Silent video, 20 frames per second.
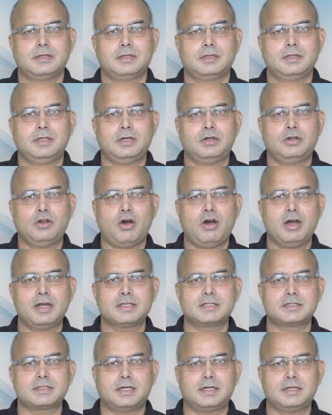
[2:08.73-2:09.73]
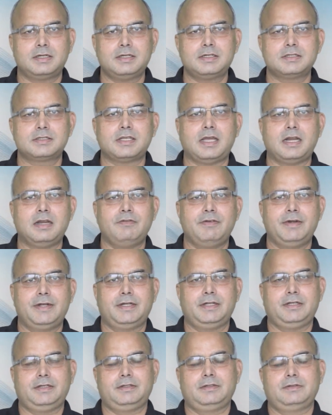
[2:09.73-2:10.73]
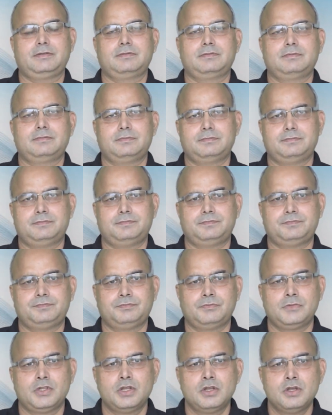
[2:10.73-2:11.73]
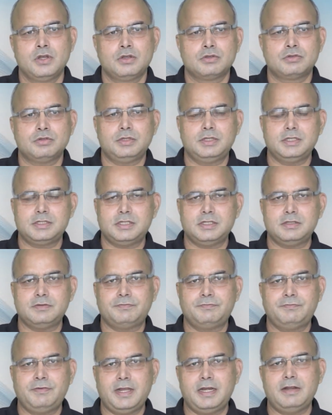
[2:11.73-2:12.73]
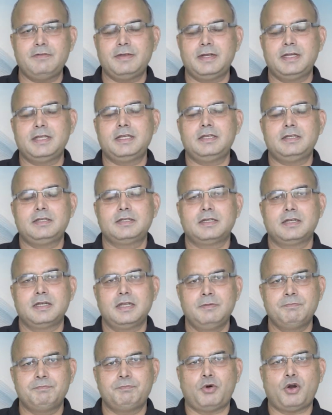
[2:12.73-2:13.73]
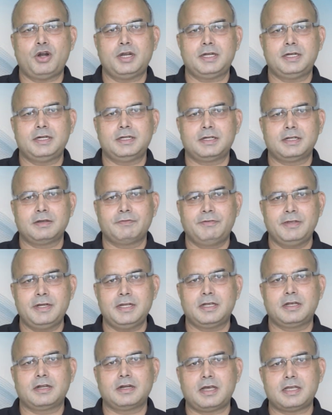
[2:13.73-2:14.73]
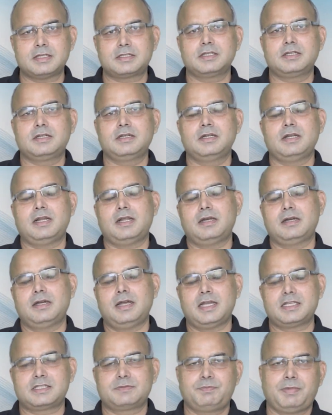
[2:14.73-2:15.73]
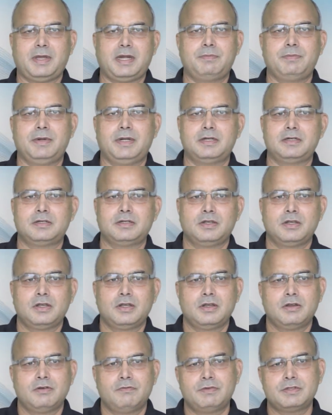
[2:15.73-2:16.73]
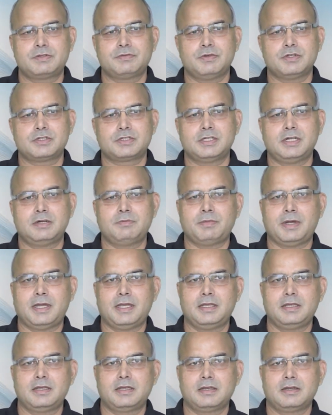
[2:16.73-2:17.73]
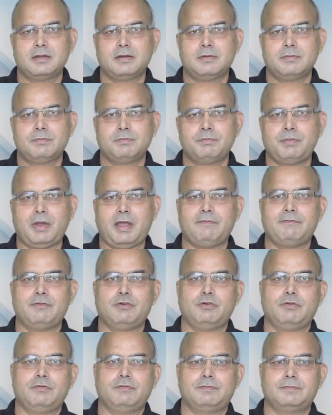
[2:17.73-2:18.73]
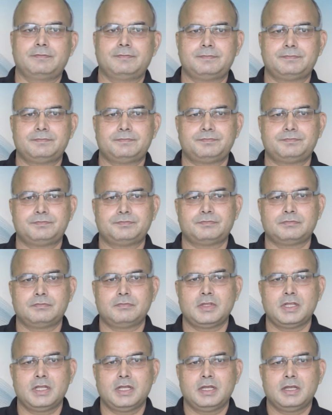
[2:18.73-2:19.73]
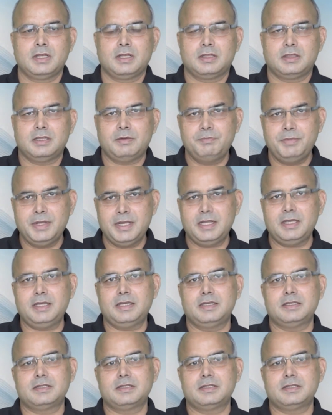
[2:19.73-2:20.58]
the dog started salivating. So this is very important and a very classical experiment which was done by Pavlov. The meaning